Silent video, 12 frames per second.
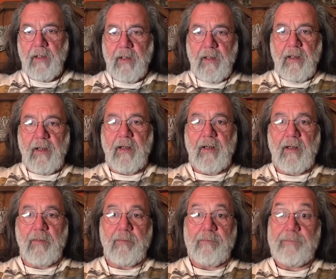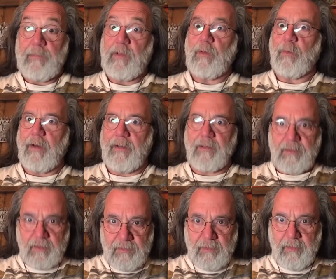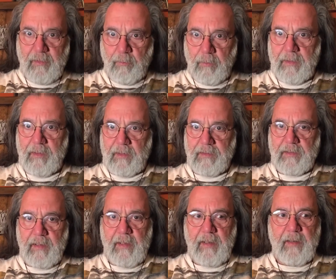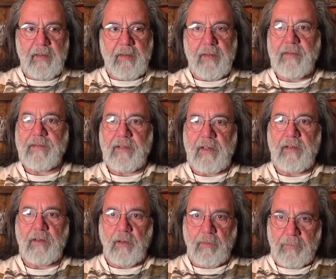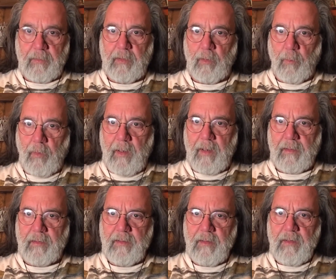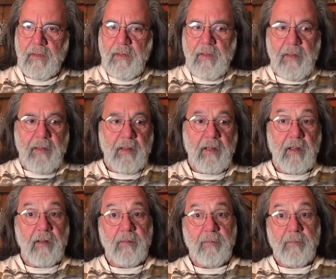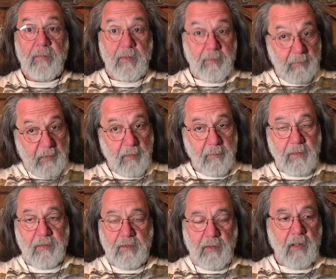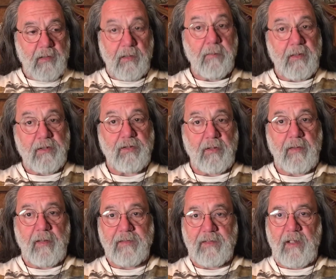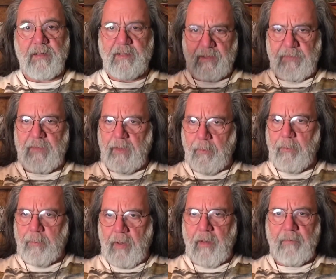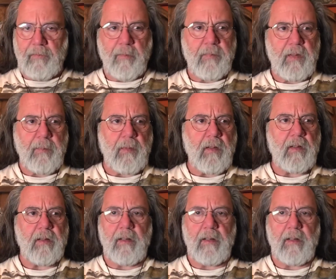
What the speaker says: The weather turned out really nice today, and I decided to go for a little walk. Uh, I did make sure that I stayed 6 feet apart from people.